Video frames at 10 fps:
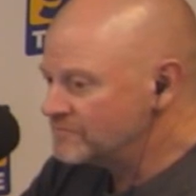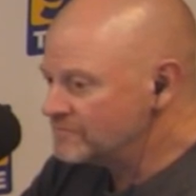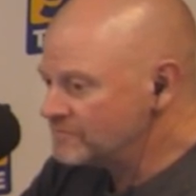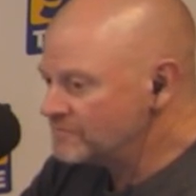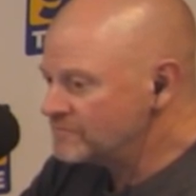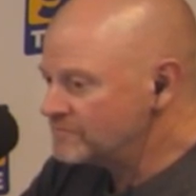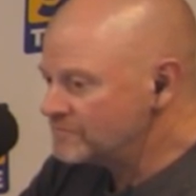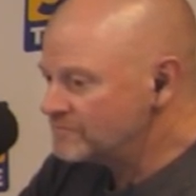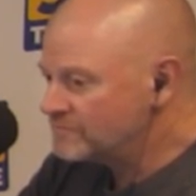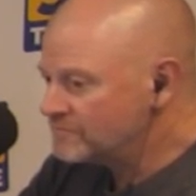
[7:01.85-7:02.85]

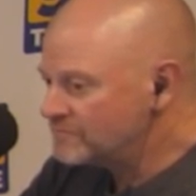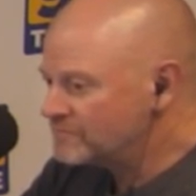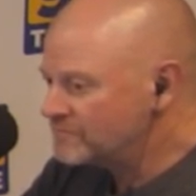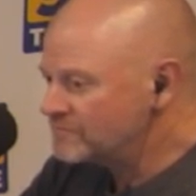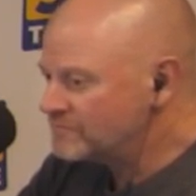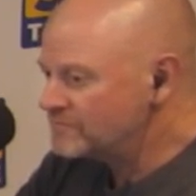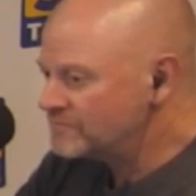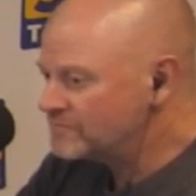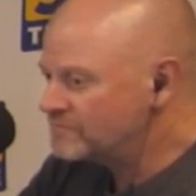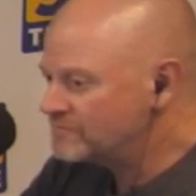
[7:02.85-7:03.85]

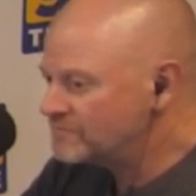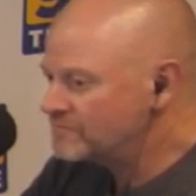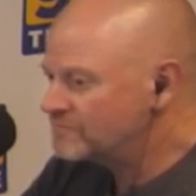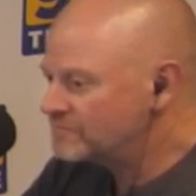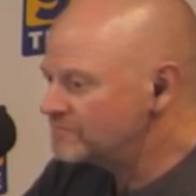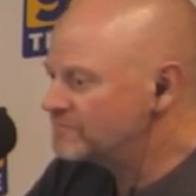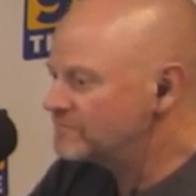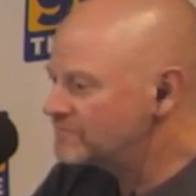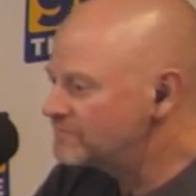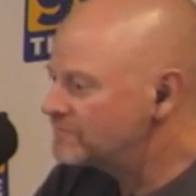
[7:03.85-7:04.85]

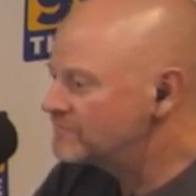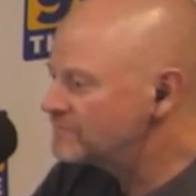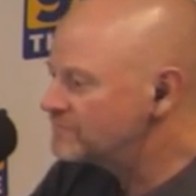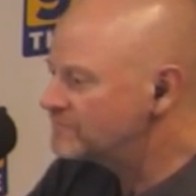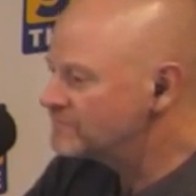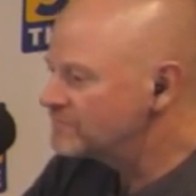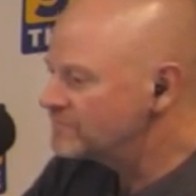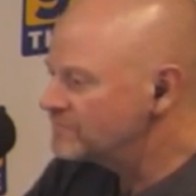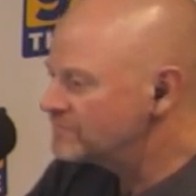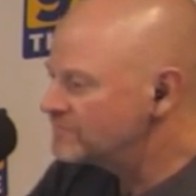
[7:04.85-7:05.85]

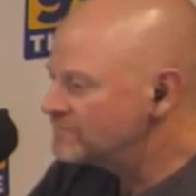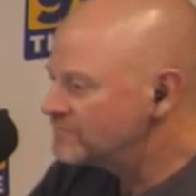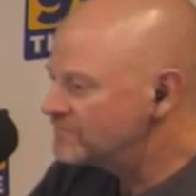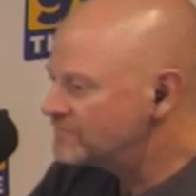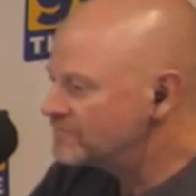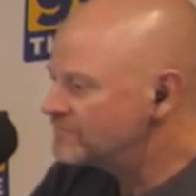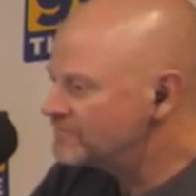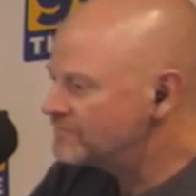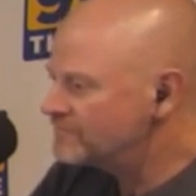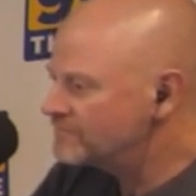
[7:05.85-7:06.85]

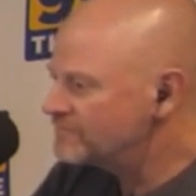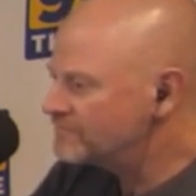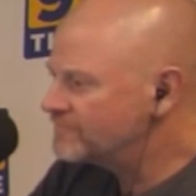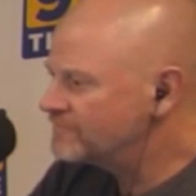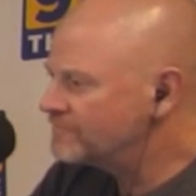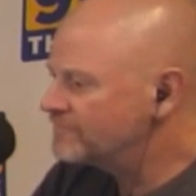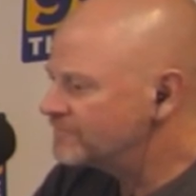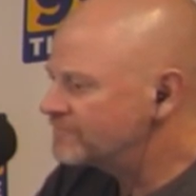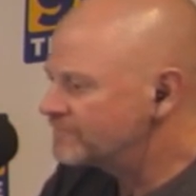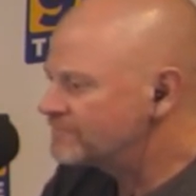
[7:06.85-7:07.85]

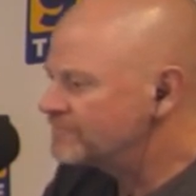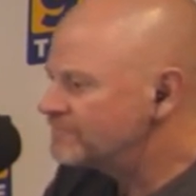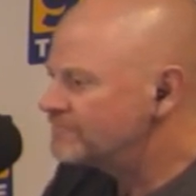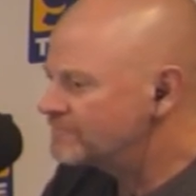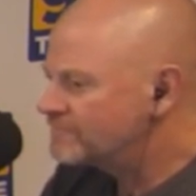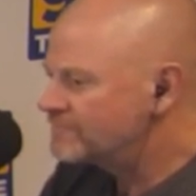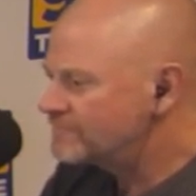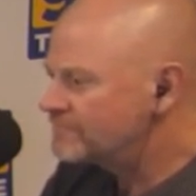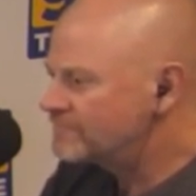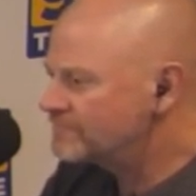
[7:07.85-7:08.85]

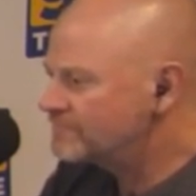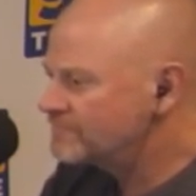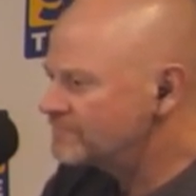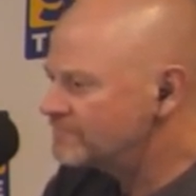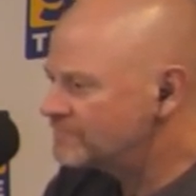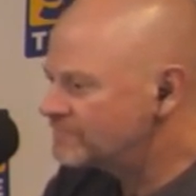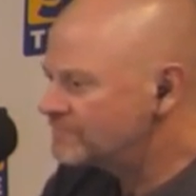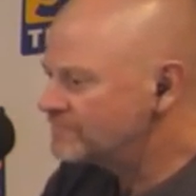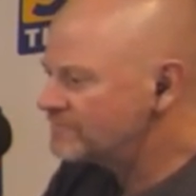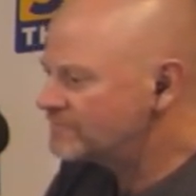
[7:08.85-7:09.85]
The person shown says nothing.